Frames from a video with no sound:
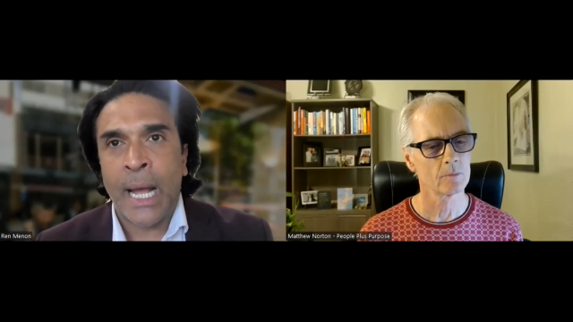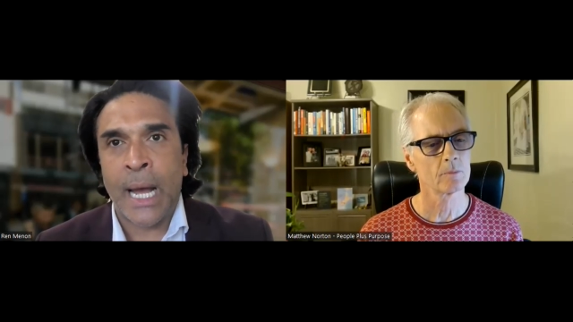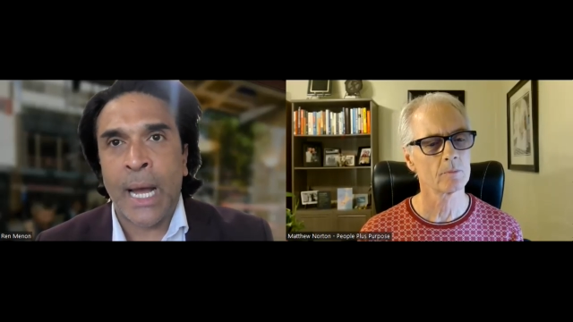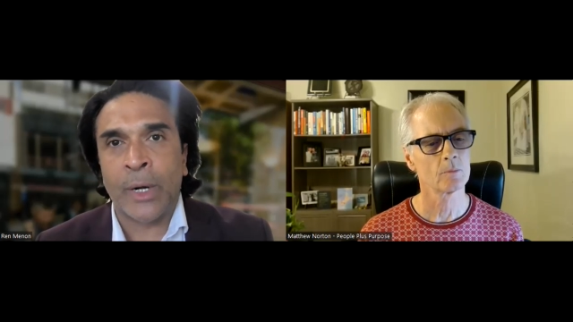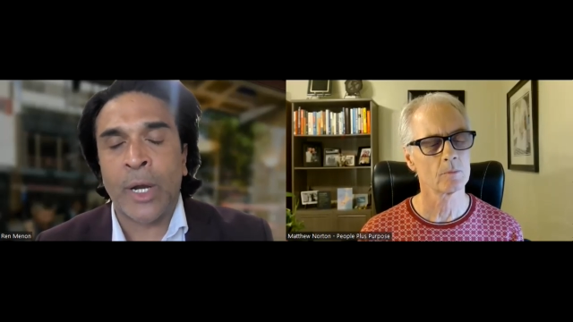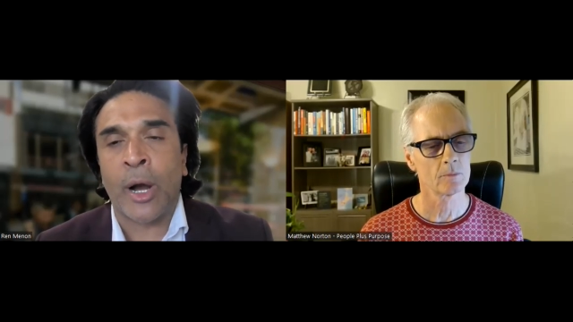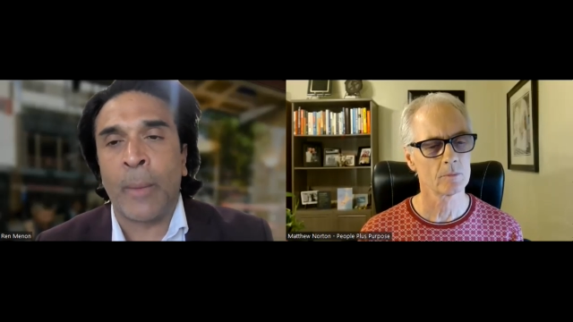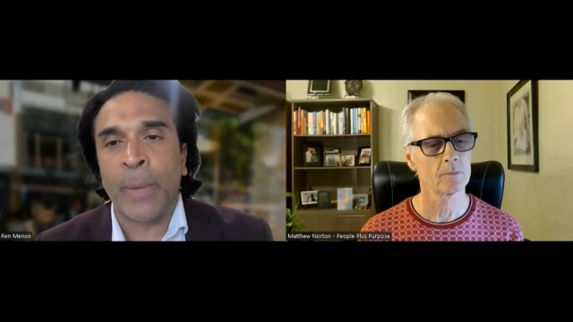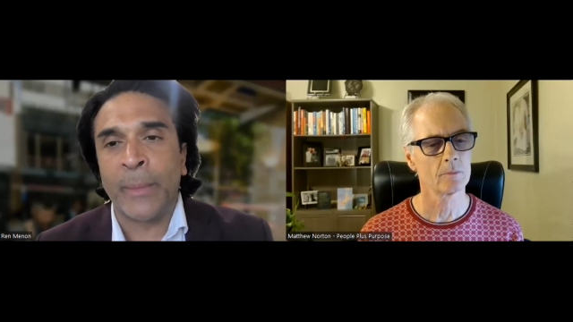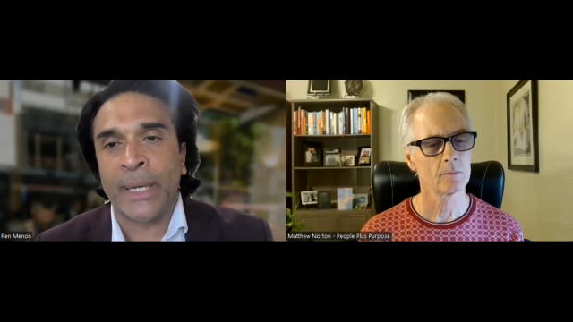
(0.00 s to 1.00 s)
Speaker 1: our
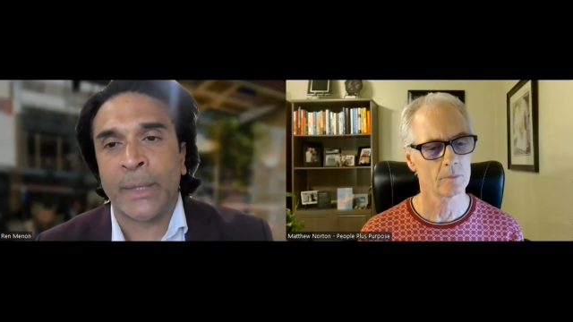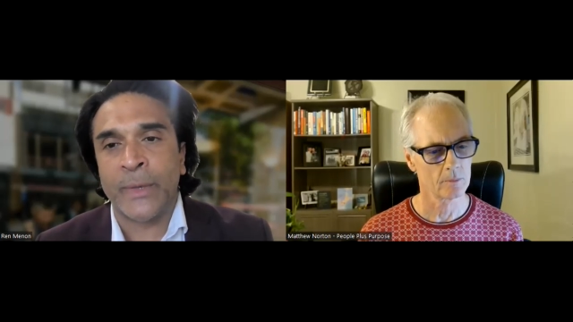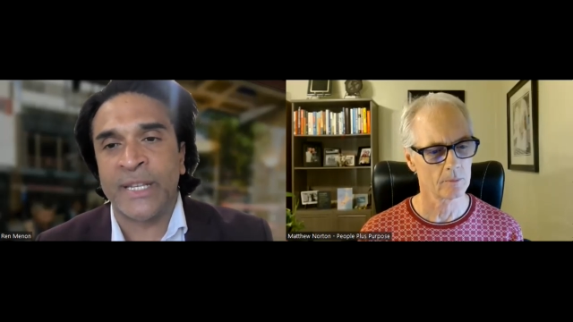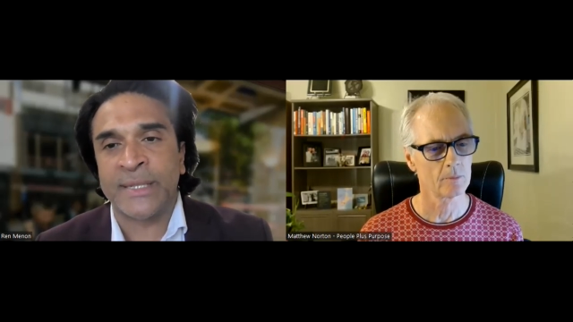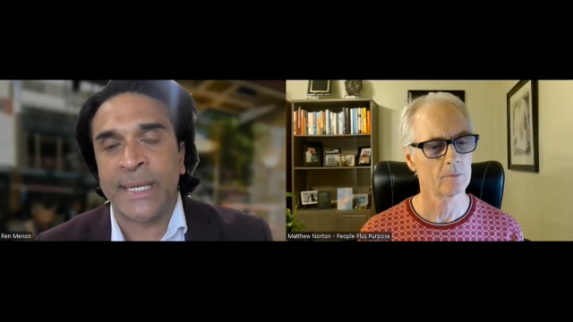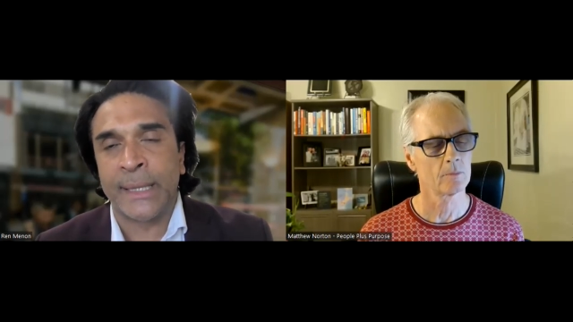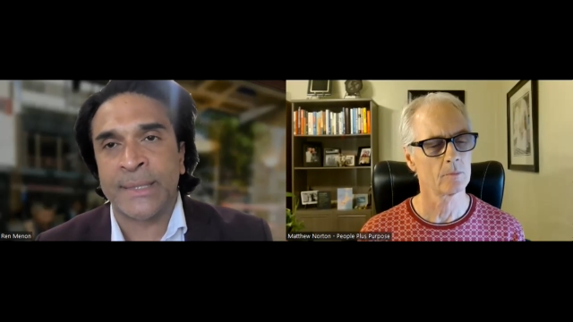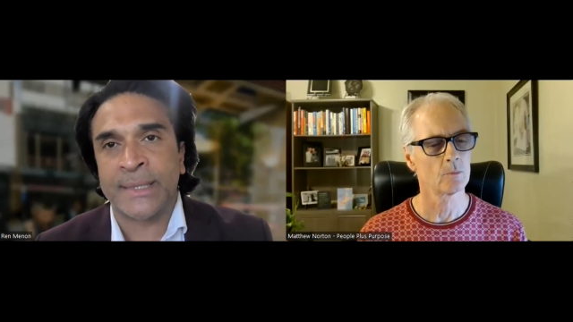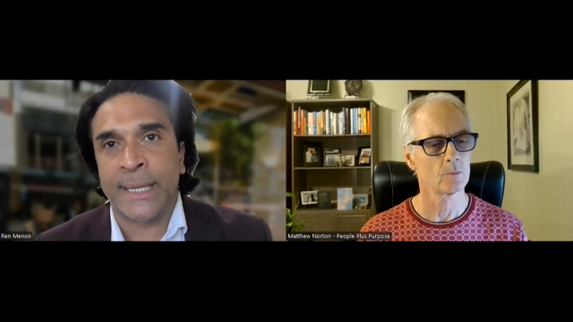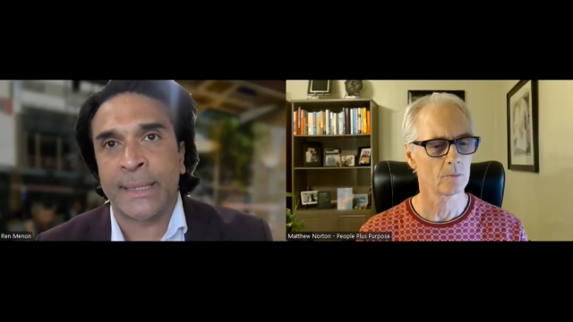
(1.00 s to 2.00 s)
complementary skill
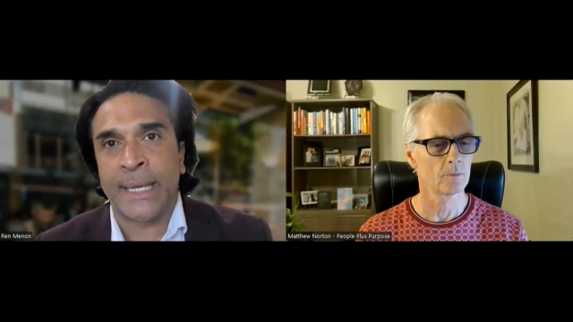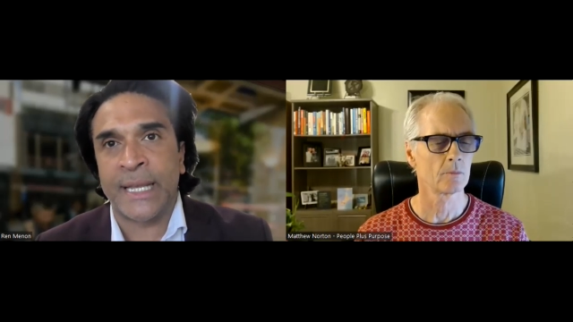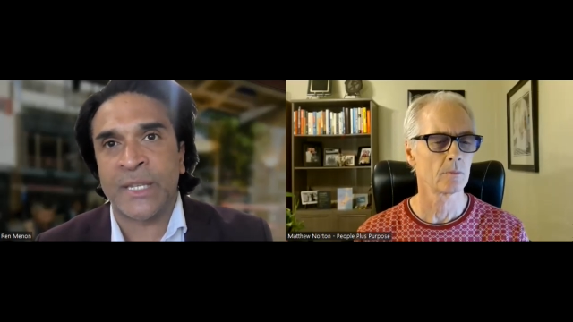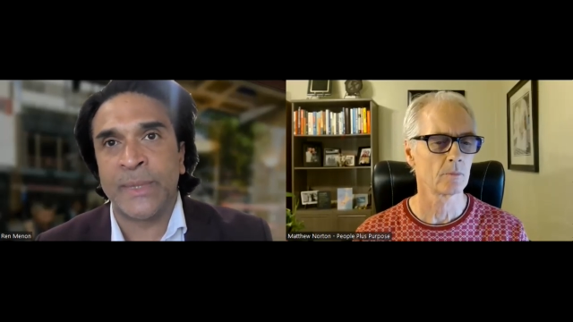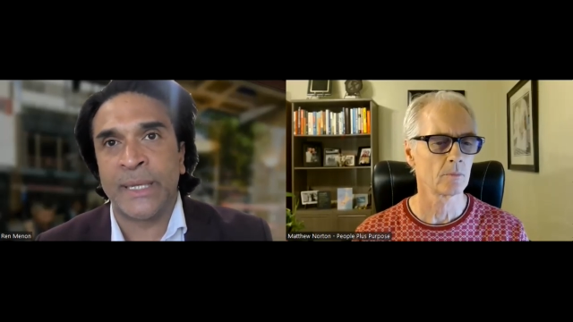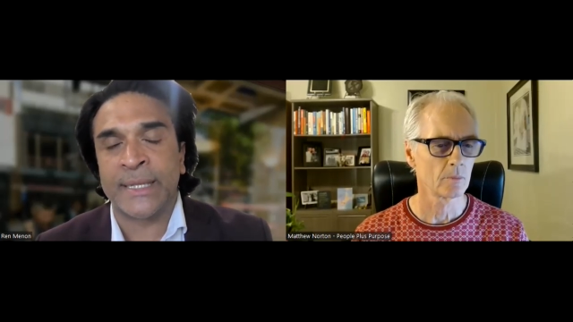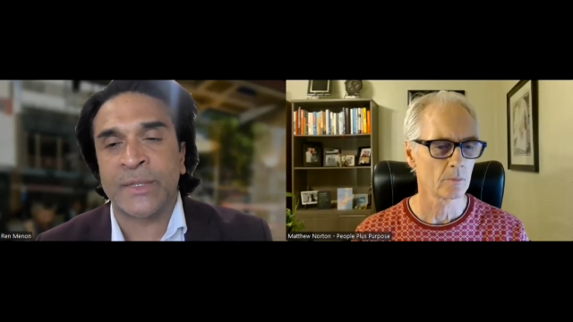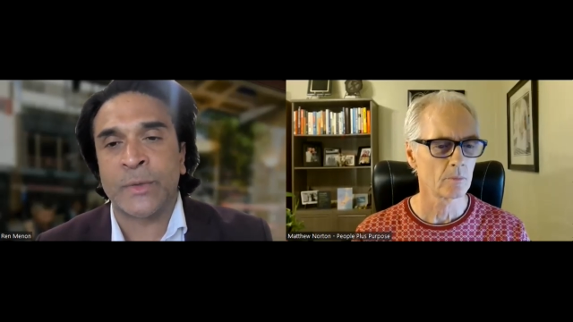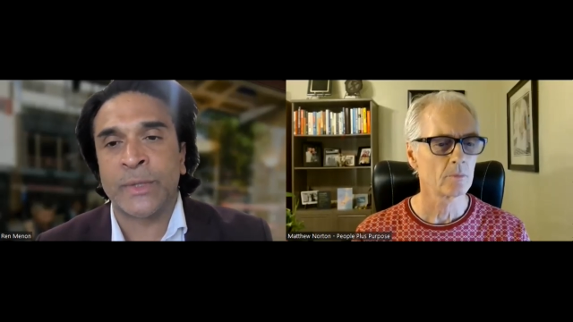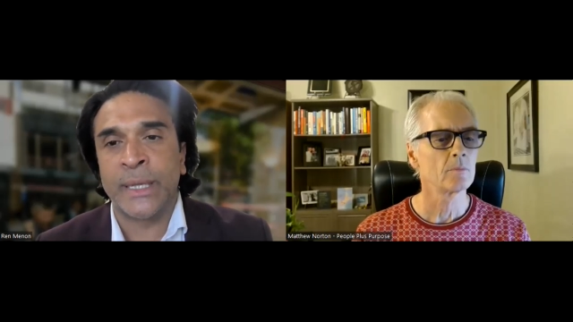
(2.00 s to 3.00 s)
set has been
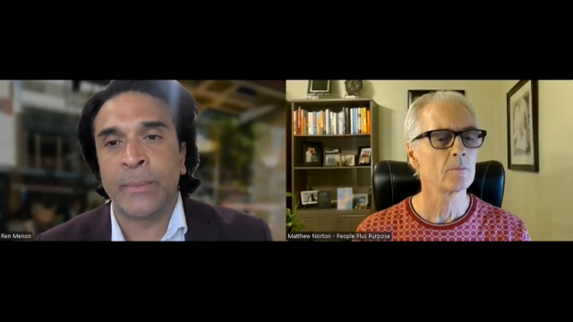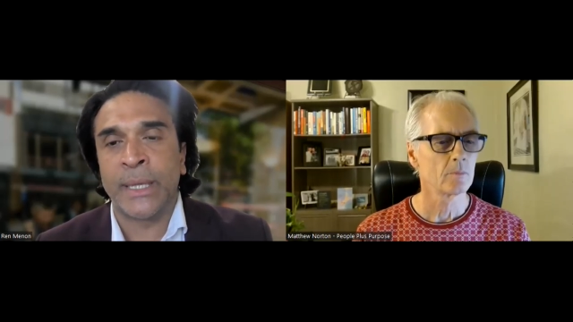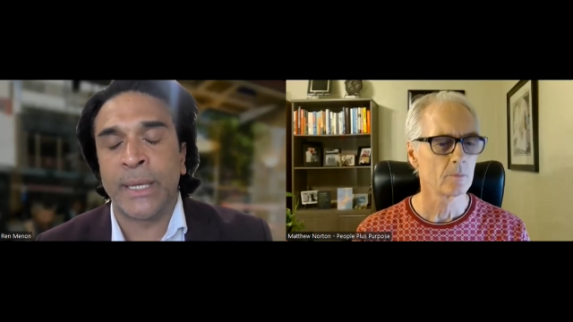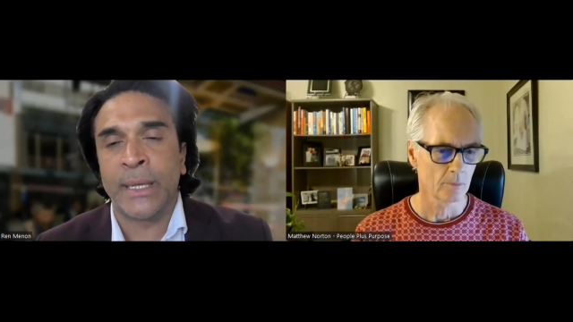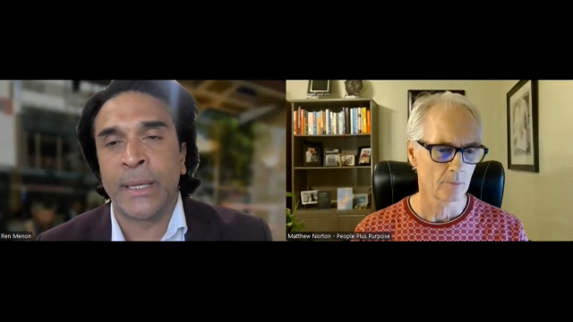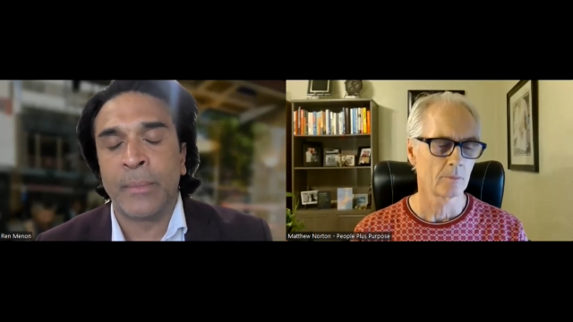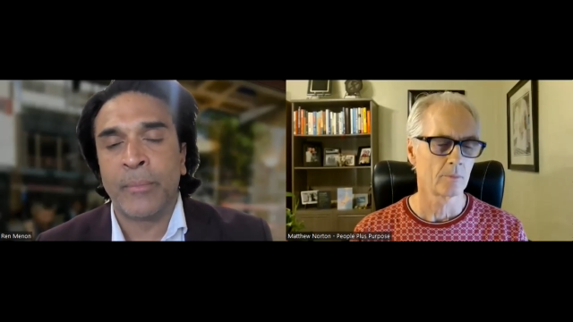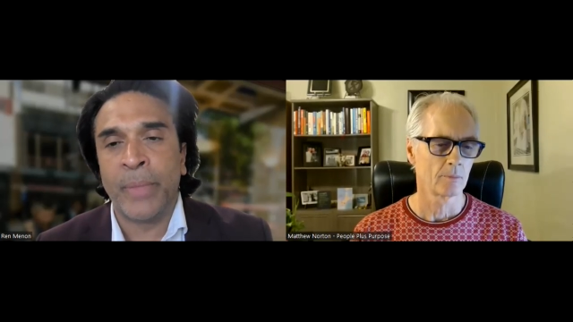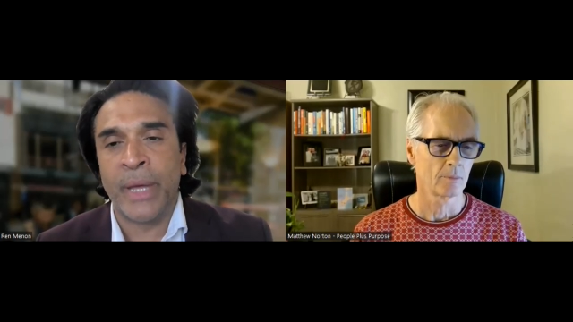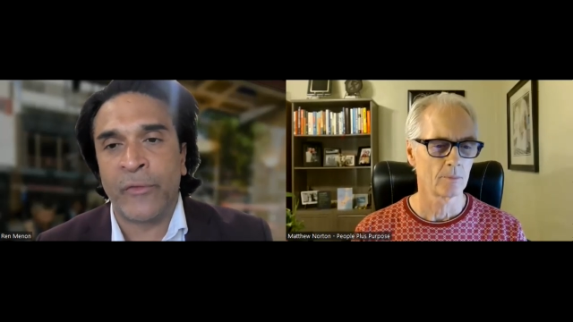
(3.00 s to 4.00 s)
extremely
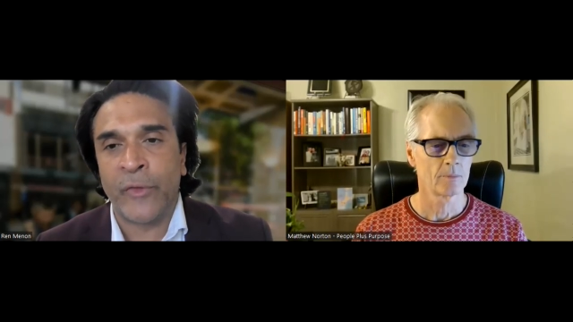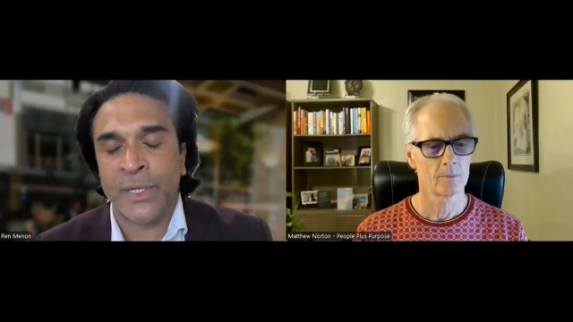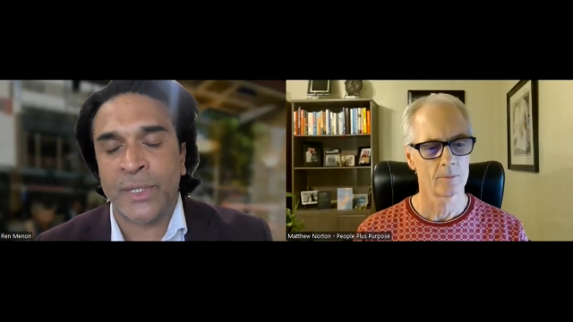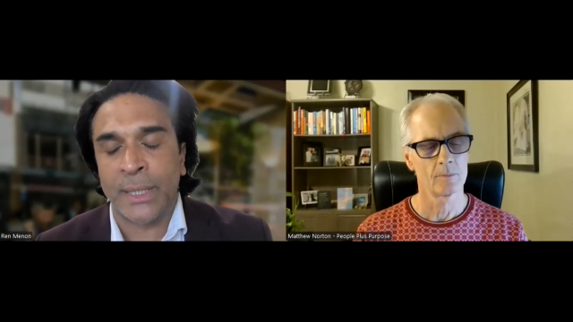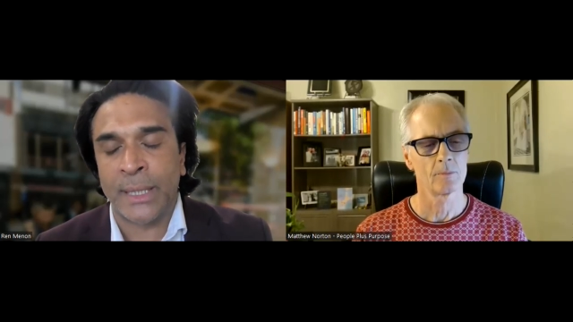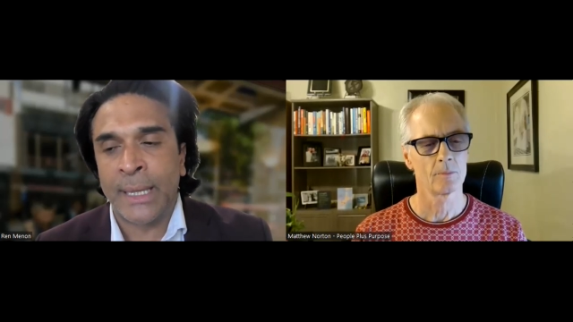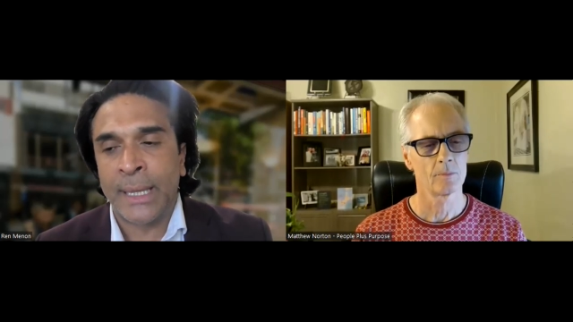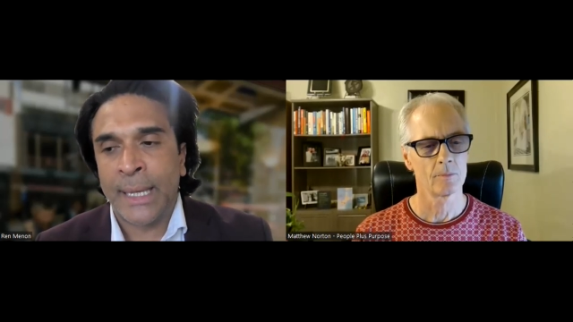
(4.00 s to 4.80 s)
beneficial